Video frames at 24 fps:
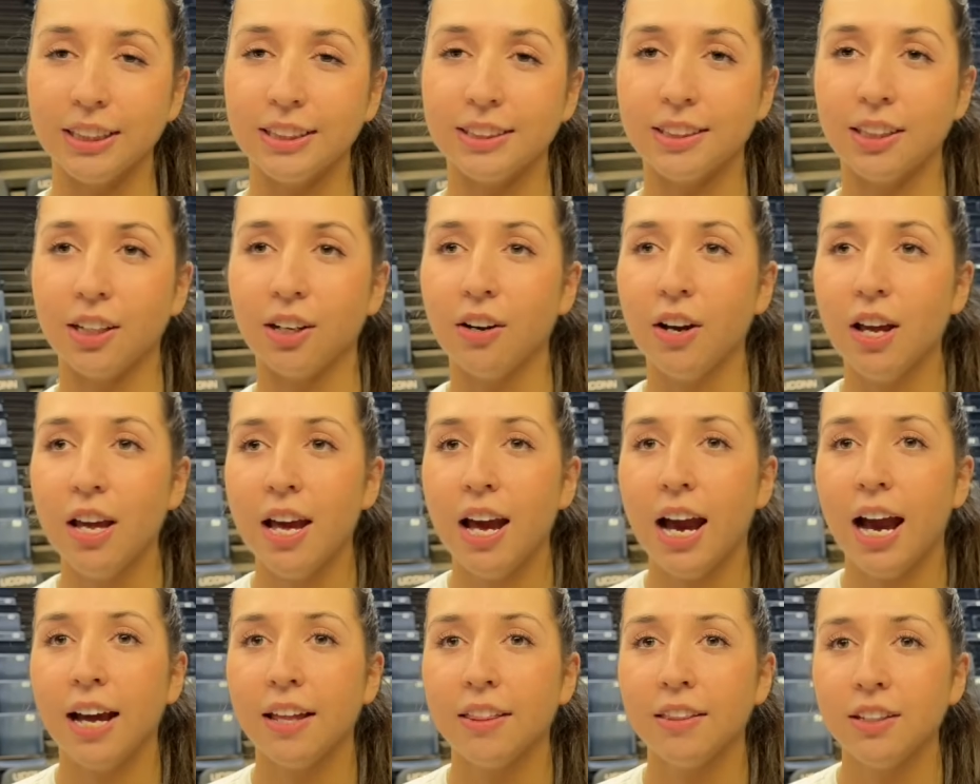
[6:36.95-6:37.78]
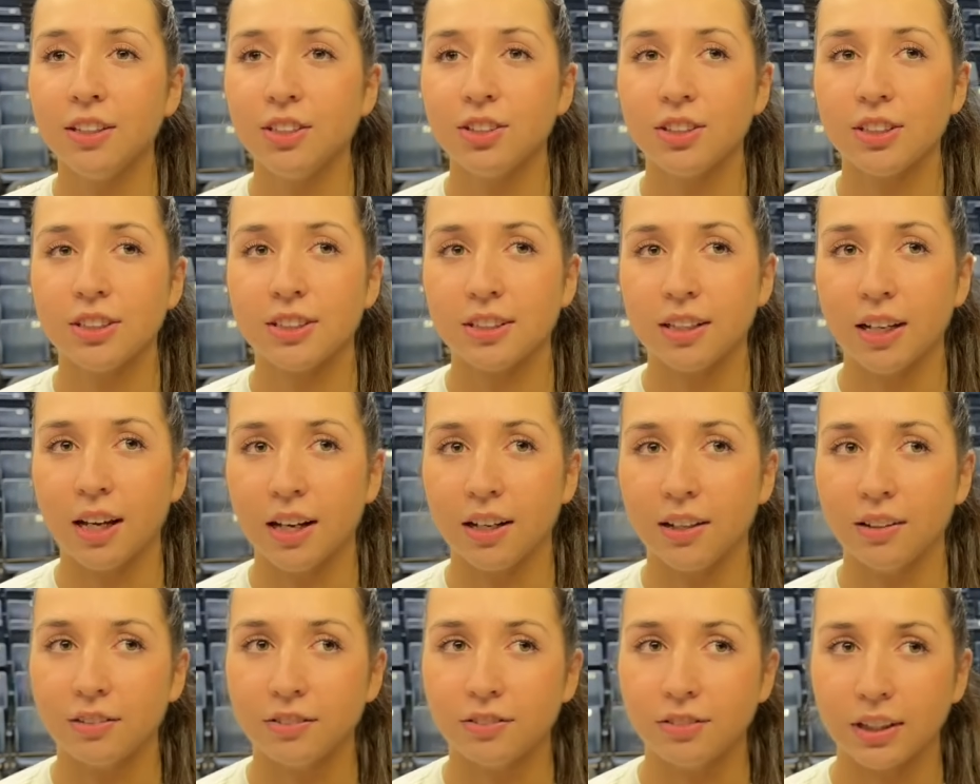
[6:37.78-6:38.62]
So I think just kind
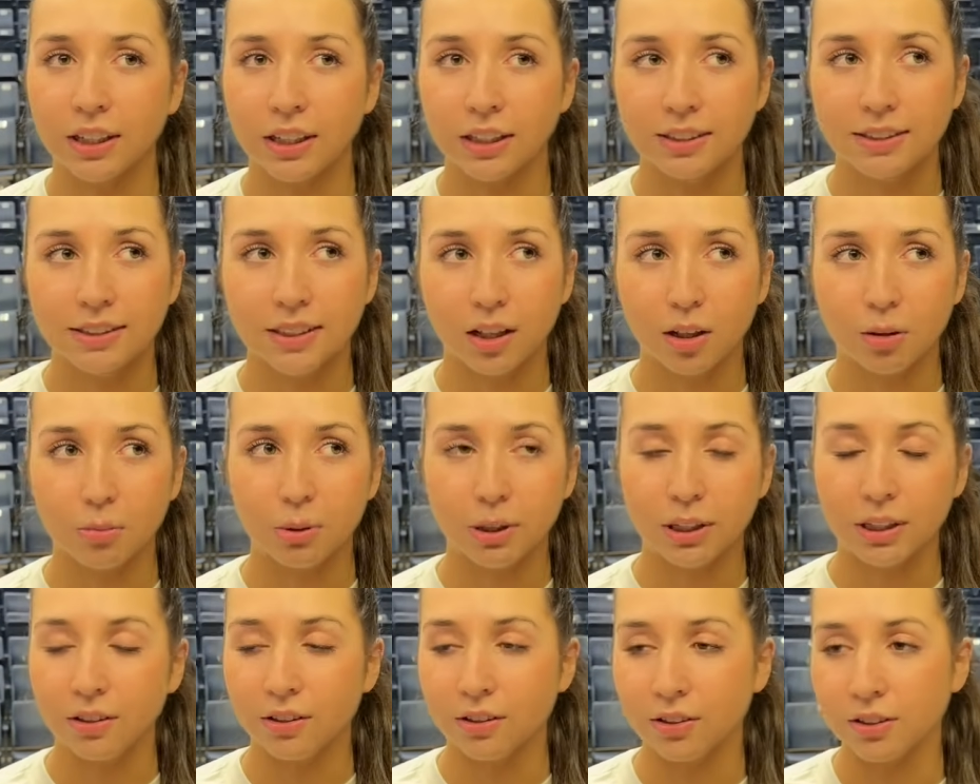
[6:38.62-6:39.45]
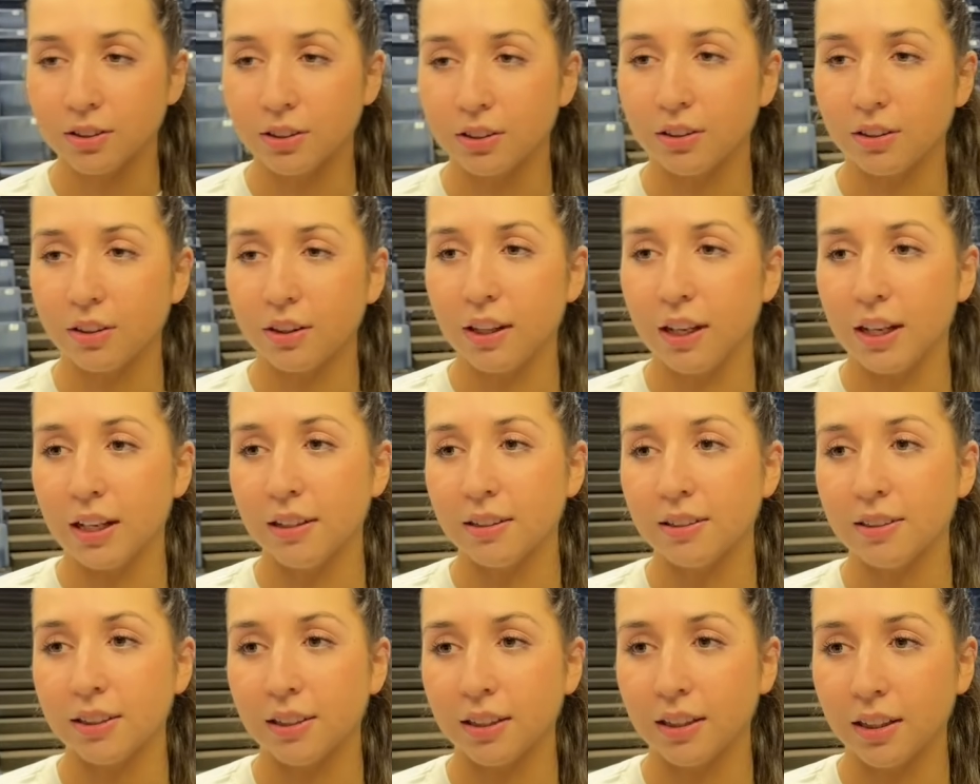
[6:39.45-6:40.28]
of like celebrating those little
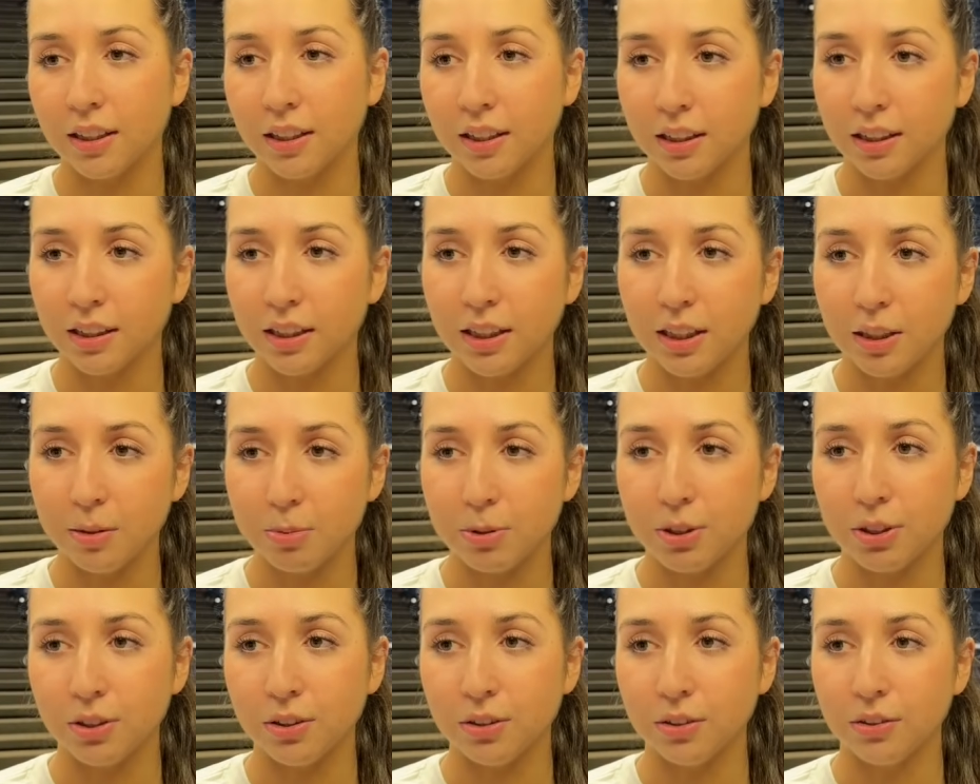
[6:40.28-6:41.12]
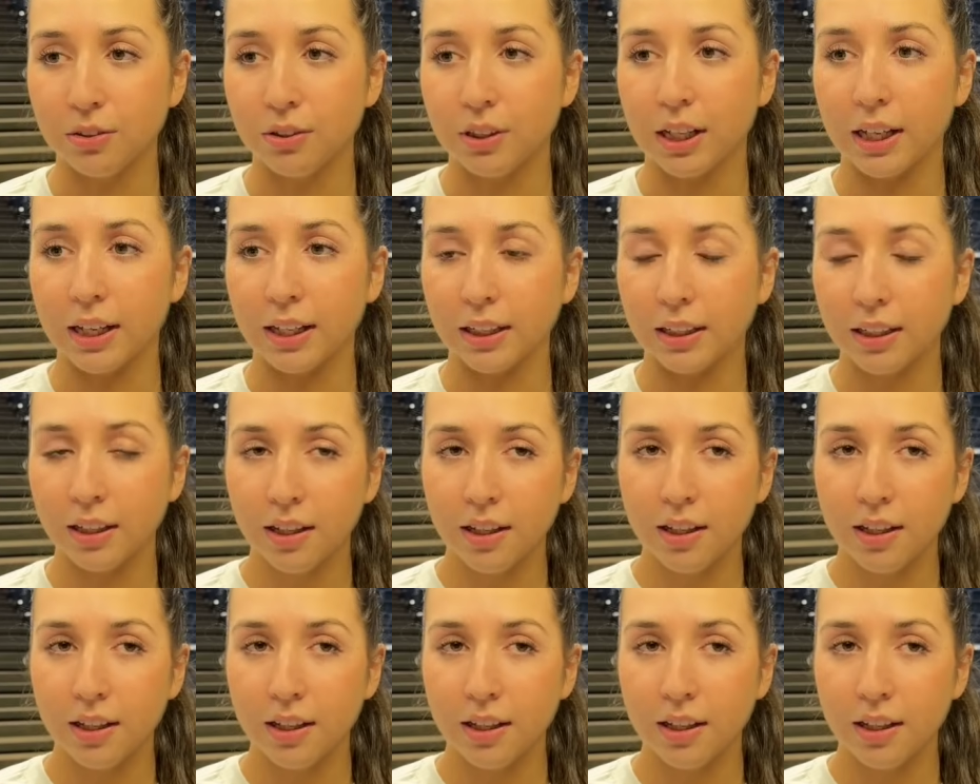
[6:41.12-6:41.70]
things, it kind of keeps you like,